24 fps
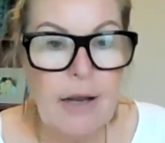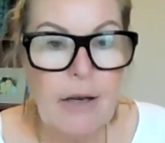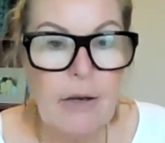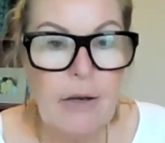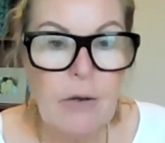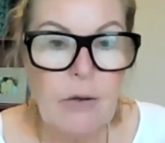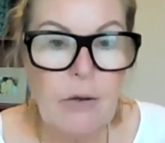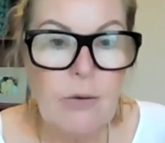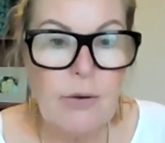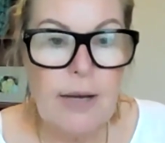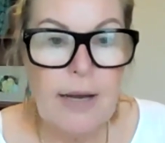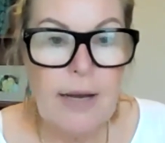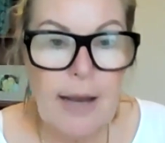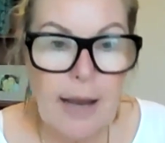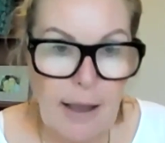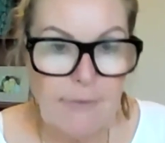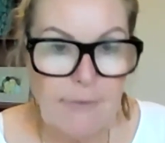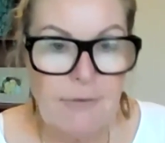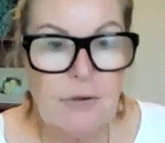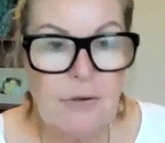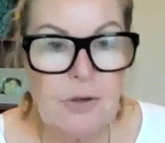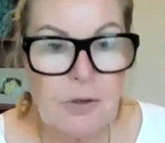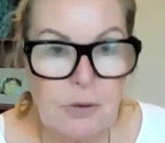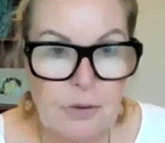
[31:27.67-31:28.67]
looking
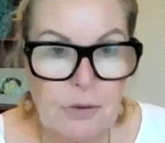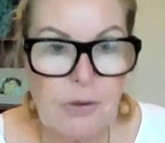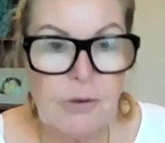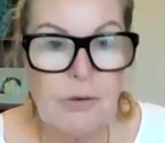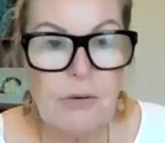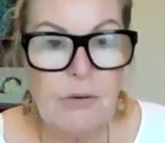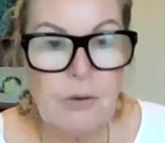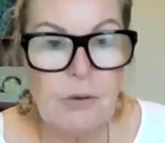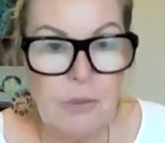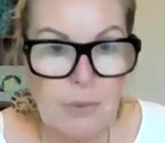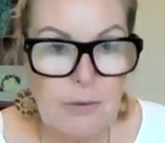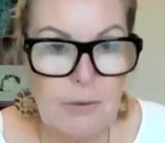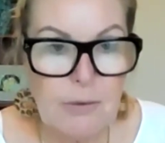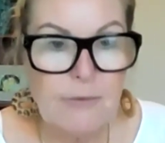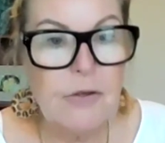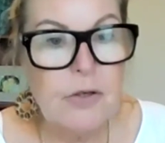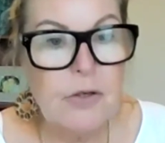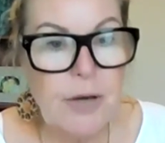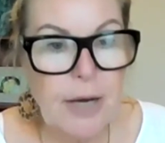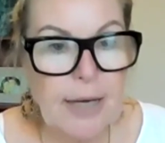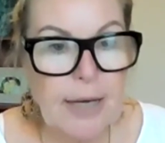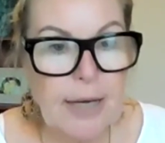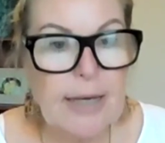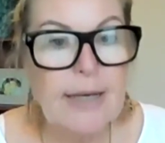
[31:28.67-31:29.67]
after a group of
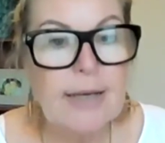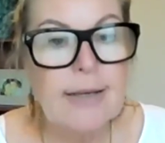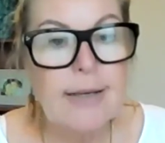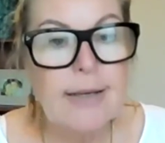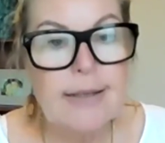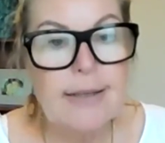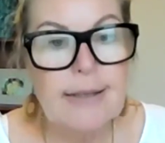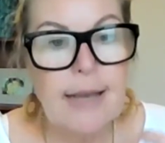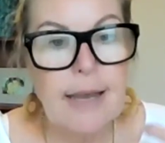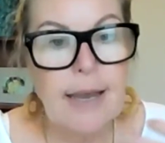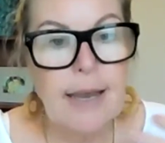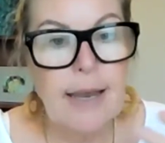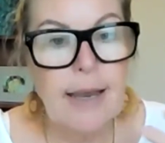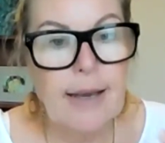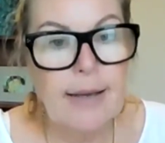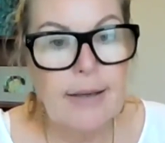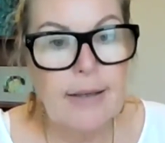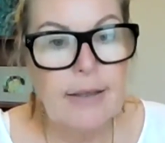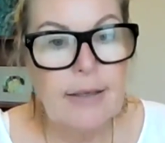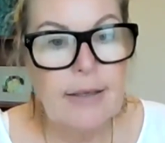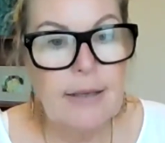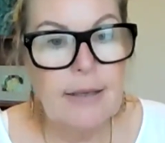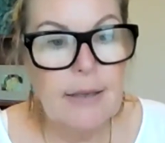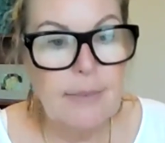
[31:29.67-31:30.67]
trekkers
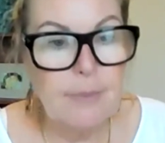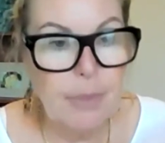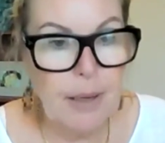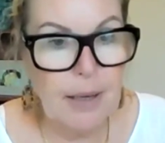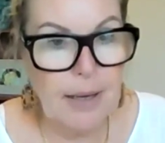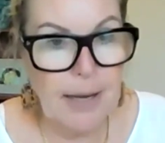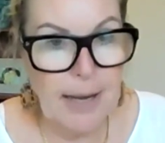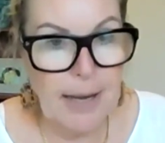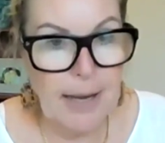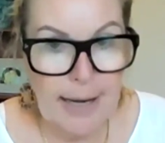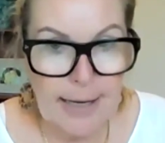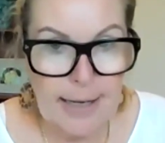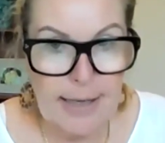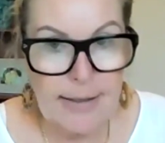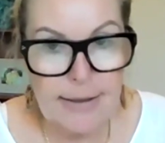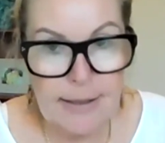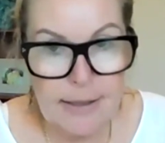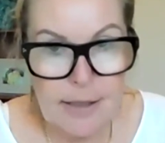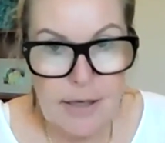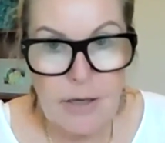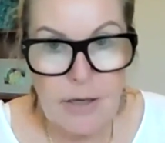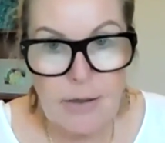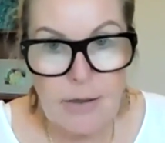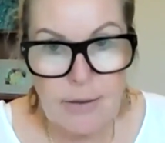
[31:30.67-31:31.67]
and the planning
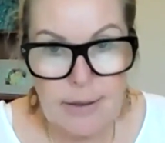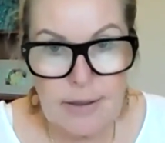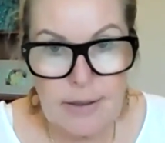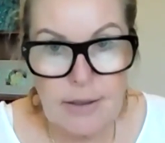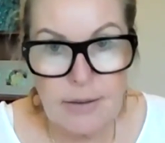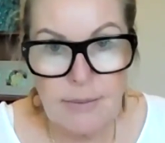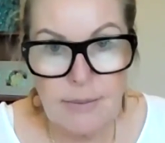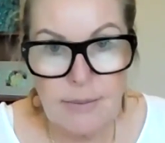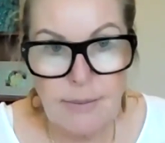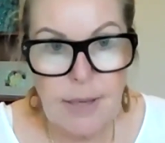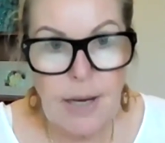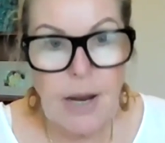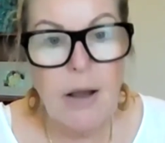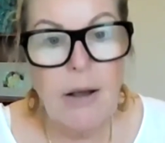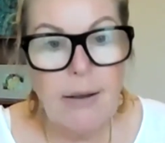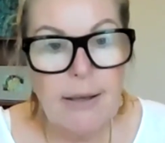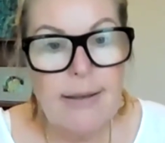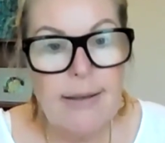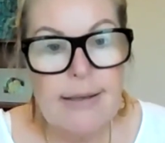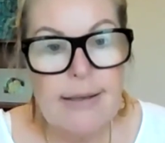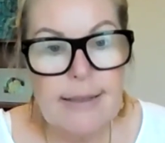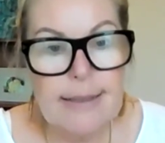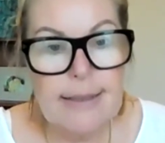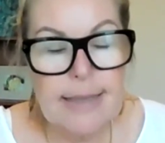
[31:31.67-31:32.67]
that goes on
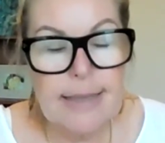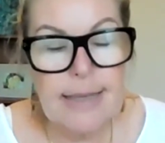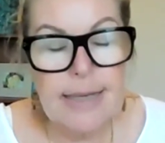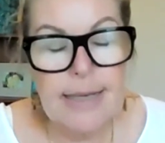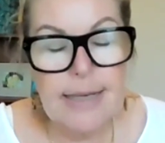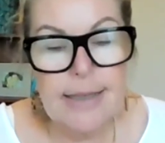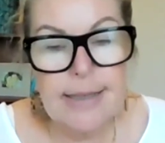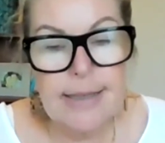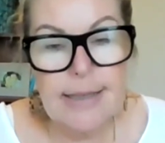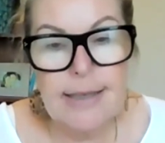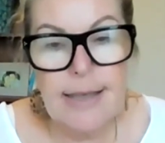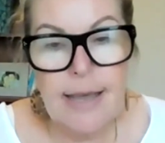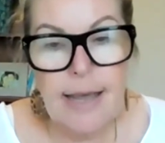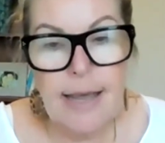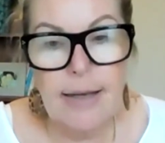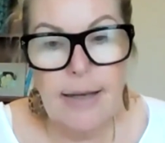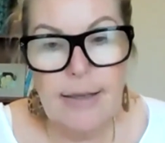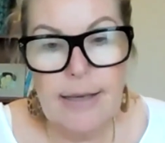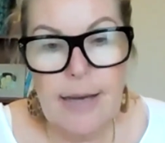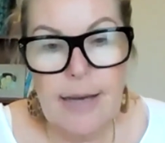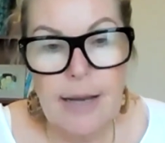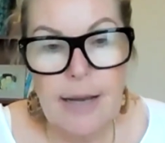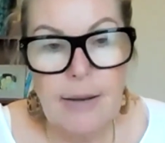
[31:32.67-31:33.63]
behind the scenes that